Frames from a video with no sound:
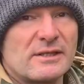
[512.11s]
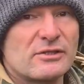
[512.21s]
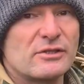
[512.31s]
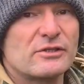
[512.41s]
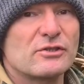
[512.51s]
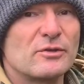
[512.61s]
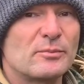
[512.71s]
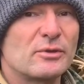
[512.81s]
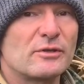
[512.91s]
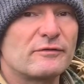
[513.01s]
a good
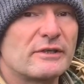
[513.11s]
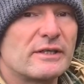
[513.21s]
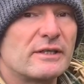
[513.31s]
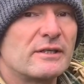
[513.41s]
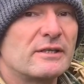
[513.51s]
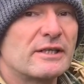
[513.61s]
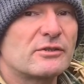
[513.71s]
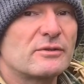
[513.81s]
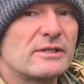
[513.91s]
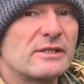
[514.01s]
example of a
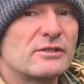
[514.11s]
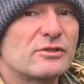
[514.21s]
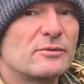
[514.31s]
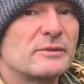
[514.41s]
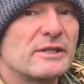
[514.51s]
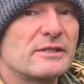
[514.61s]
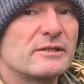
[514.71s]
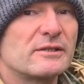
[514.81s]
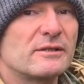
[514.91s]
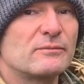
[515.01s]
naturally
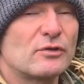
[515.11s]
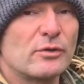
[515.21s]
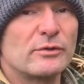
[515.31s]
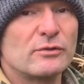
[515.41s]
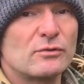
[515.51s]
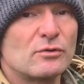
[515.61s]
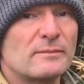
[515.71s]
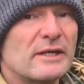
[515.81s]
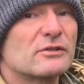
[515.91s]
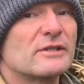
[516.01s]
germinated rowan or
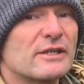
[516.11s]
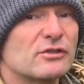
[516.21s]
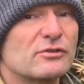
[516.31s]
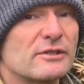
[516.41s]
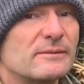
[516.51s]
mountain ash tree.